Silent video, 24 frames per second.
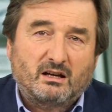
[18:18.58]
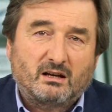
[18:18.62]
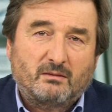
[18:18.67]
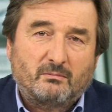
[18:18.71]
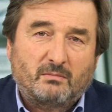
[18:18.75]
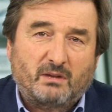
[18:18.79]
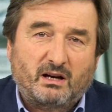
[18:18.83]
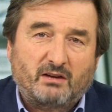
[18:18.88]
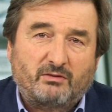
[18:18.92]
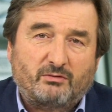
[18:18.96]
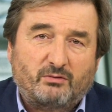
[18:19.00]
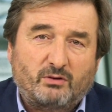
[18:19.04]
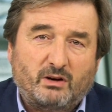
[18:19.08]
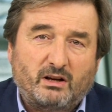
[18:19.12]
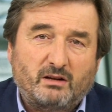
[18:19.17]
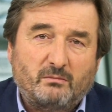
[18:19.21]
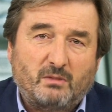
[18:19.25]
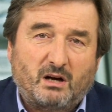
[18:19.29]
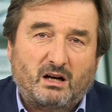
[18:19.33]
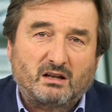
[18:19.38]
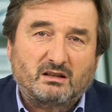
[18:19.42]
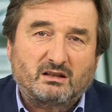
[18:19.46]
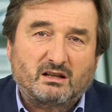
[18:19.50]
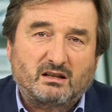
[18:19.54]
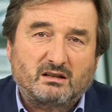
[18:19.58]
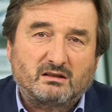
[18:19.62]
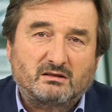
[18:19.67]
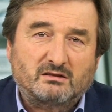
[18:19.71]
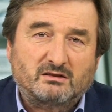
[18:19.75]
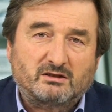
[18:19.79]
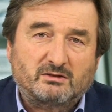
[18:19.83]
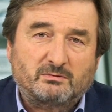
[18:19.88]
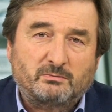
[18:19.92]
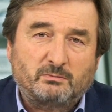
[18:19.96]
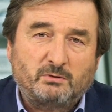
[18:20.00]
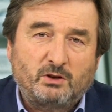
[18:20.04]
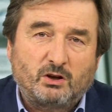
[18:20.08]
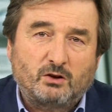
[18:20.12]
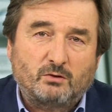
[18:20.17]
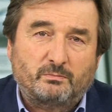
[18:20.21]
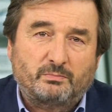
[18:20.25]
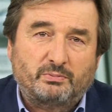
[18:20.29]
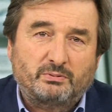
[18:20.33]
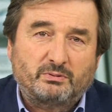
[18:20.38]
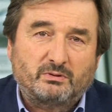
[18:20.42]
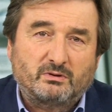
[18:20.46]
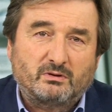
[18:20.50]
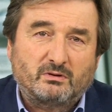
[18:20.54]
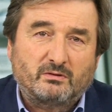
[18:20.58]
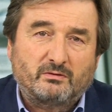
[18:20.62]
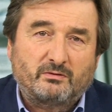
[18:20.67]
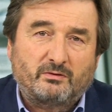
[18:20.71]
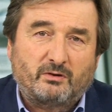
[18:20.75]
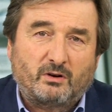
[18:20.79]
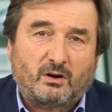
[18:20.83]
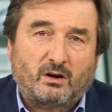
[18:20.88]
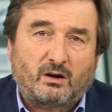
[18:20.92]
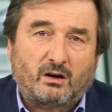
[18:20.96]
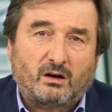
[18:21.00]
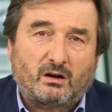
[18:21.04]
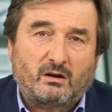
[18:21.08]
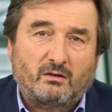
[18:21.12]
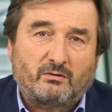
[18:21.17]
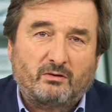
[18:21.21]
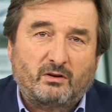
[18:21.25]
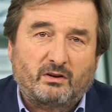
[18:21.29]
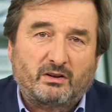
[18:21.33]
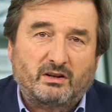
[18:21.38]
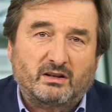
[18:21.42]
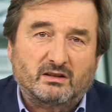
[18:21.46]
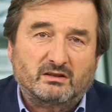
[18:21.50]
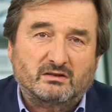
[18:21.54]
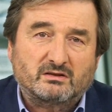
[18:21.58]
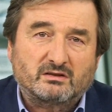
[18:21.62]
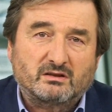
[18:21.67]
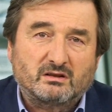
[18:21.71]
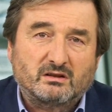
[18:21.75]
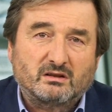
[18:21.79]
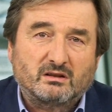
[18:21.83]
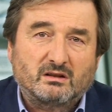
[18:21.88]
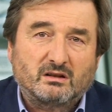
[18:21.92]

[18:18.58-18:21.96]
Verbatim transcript: my friend Martijn Snoep for, for this.